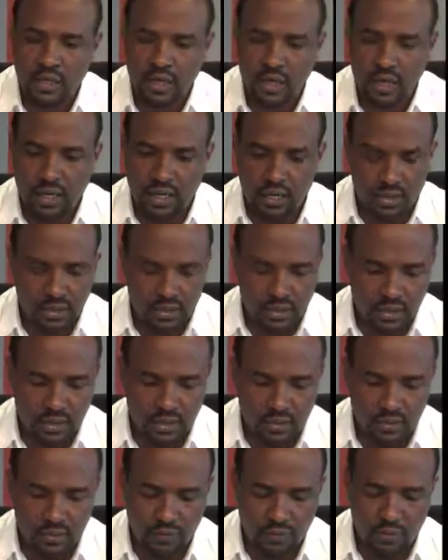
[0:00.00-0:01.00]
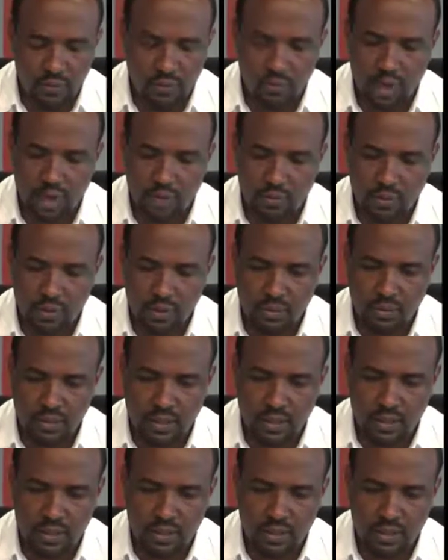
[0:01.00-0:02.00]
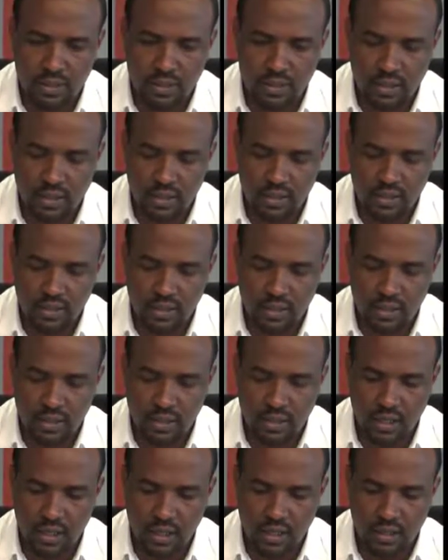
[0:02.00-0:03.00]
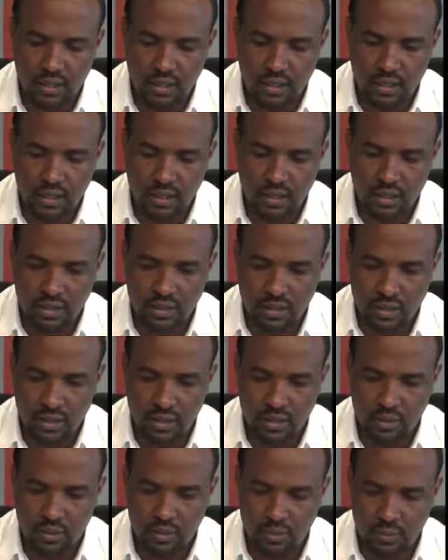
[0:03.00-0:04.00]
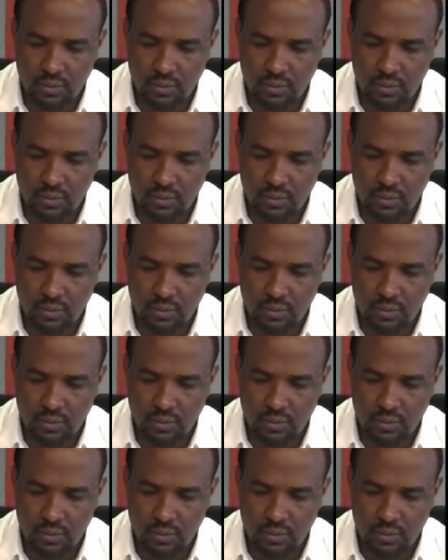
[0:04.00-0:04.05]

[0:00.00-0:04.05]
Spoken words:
and for what purpose is an issue.